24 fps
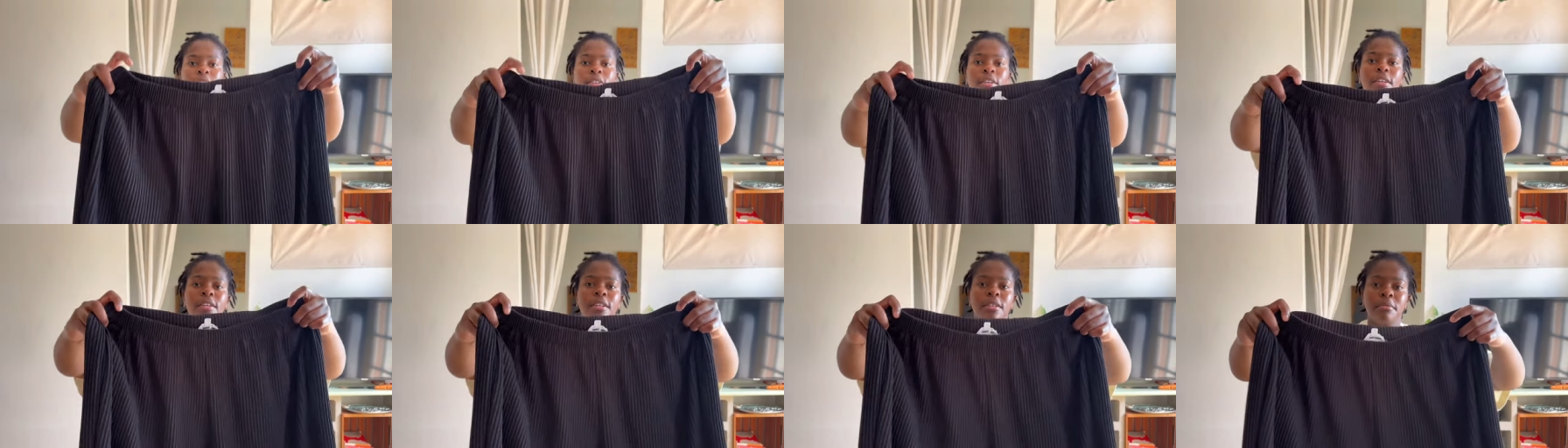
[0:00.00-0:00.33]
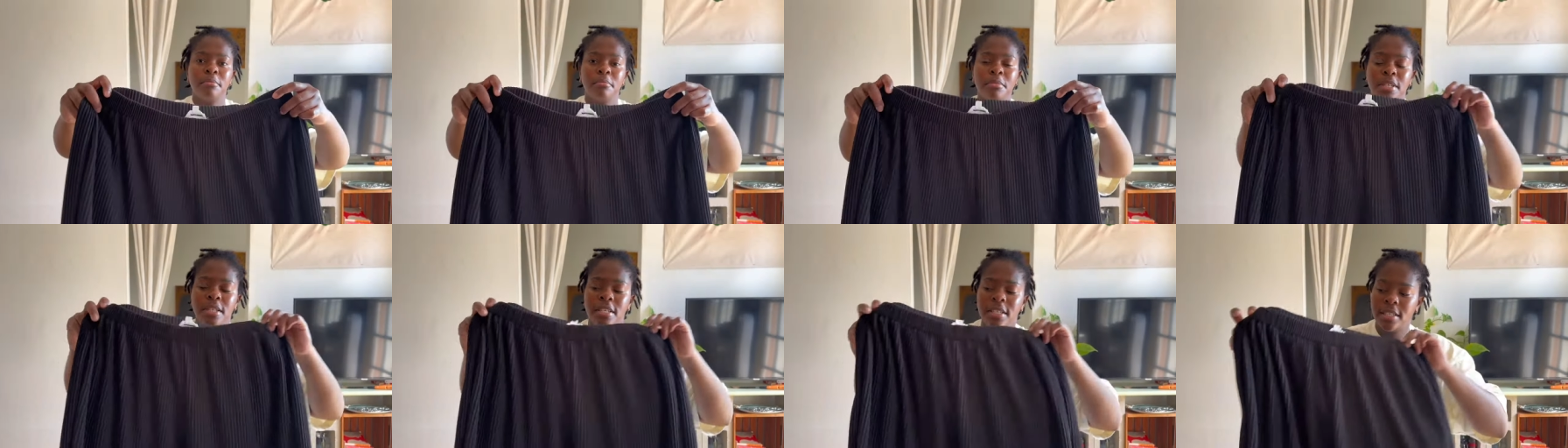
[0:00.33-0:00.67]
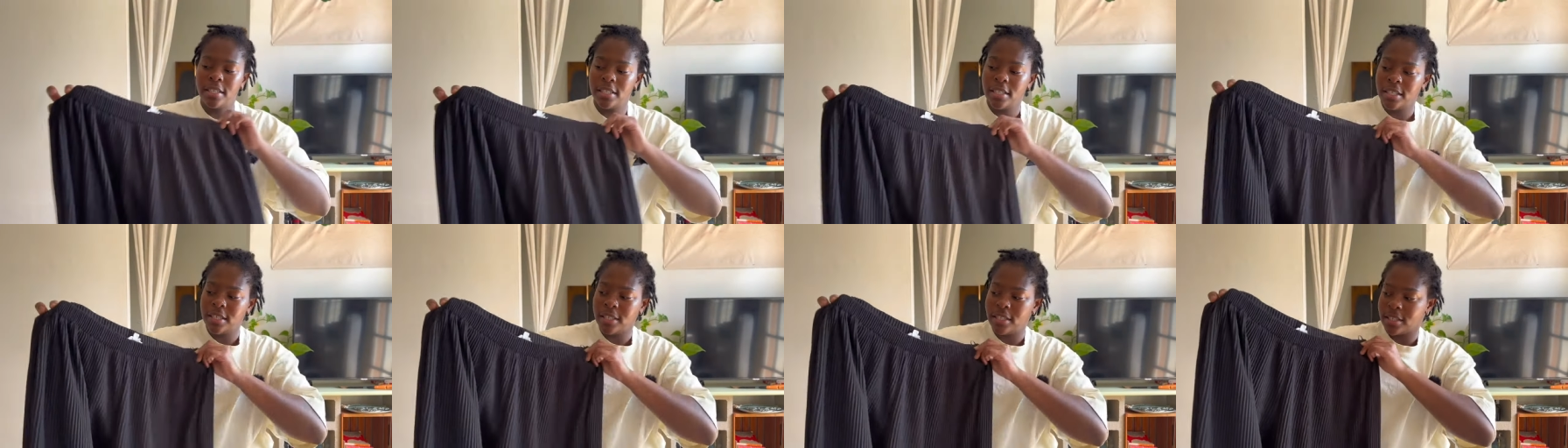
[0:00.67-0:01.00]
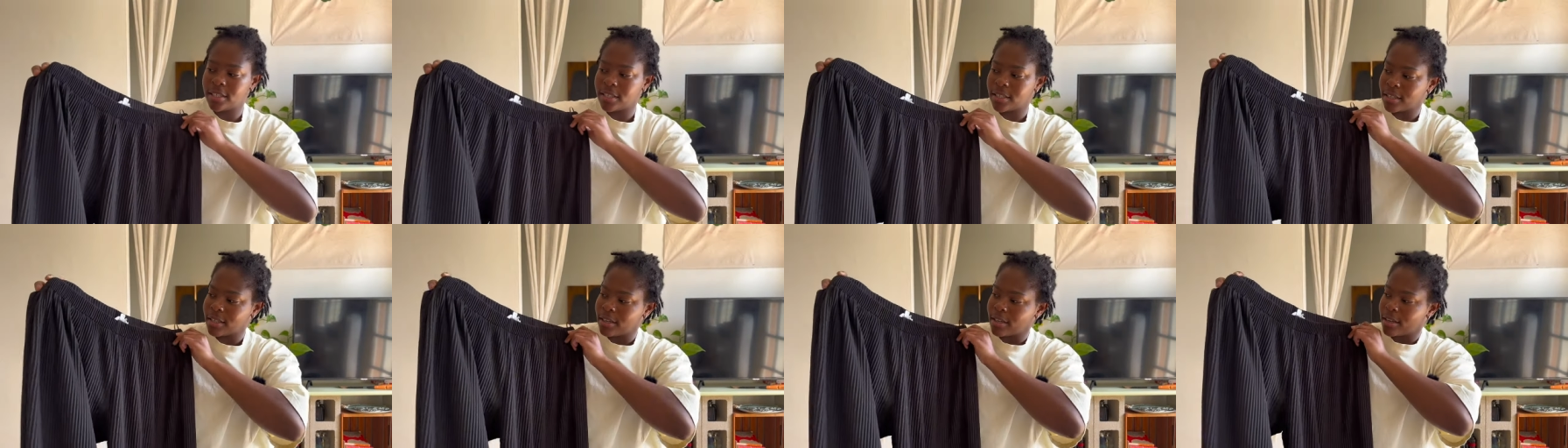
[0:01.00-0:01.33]
gonna be
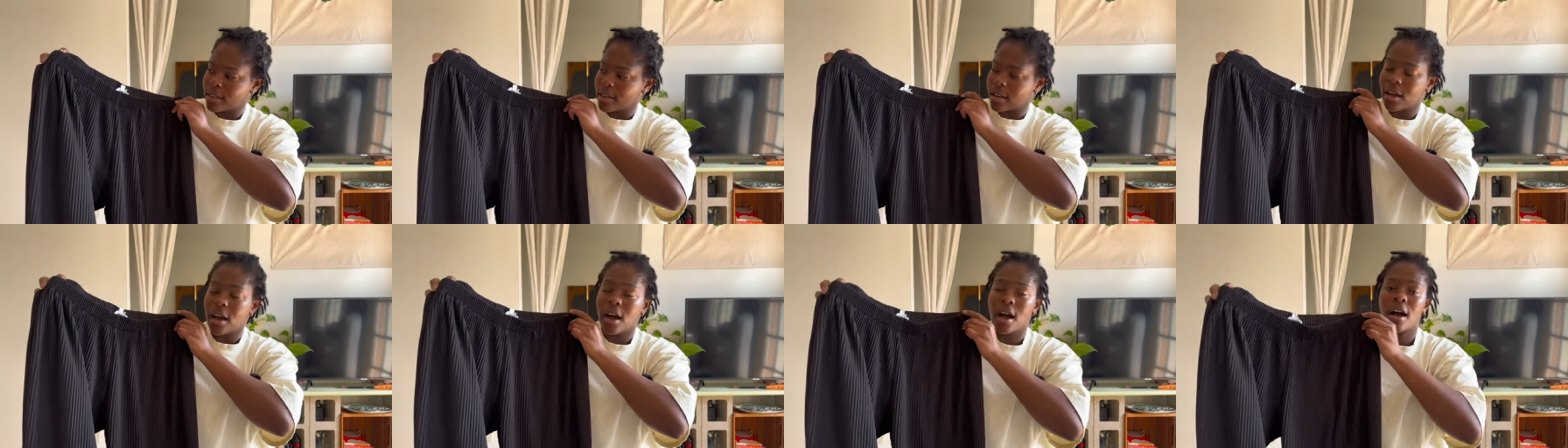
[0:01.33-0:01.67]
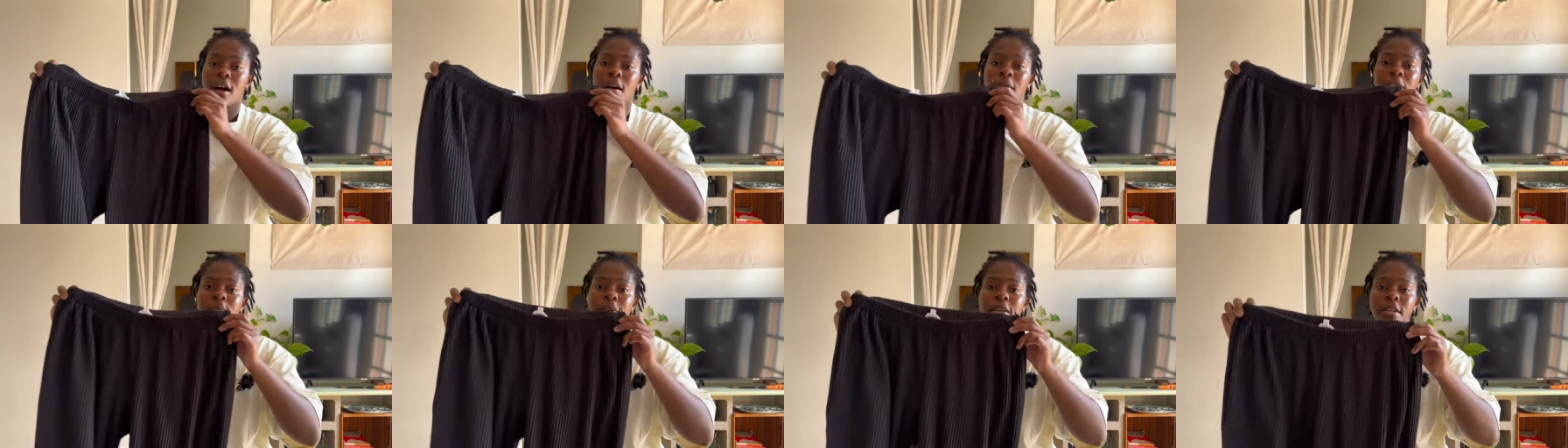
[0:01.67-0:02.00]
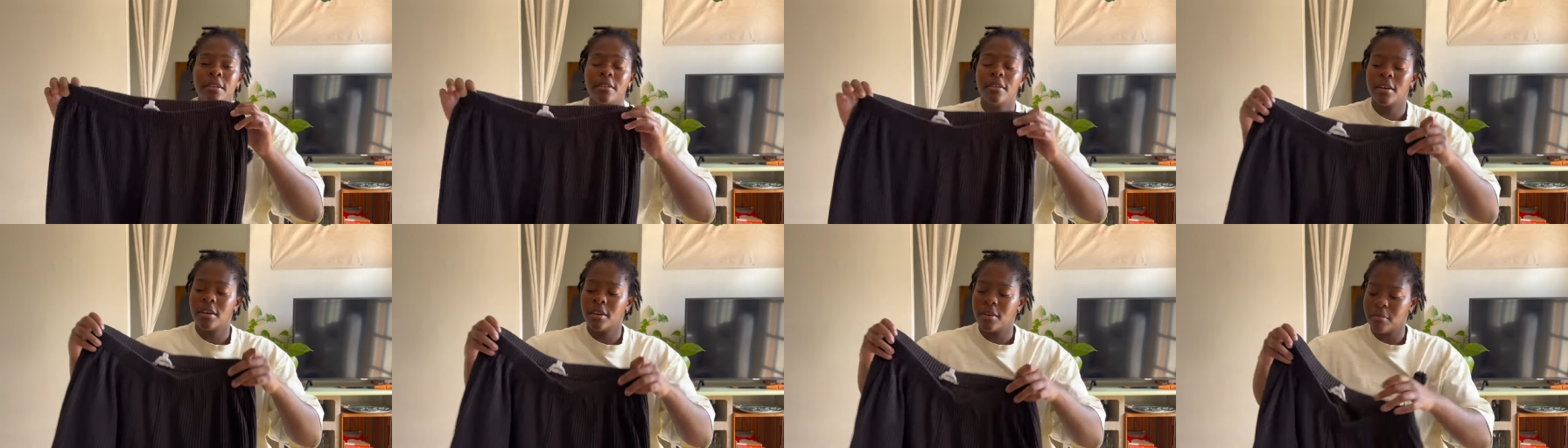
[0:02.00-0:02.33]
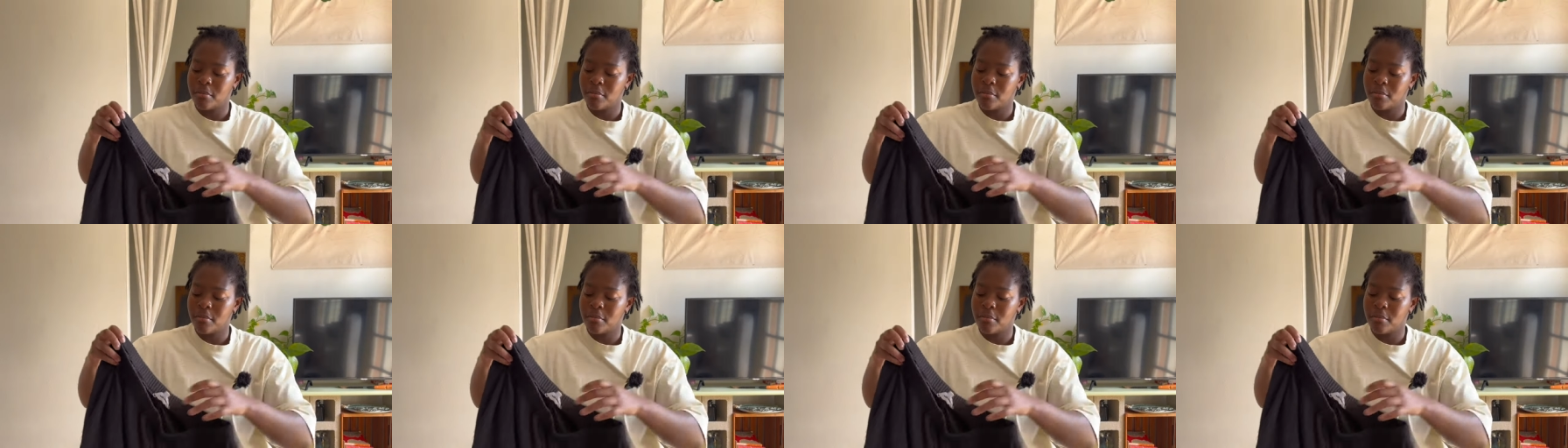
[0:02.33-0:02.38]
these Common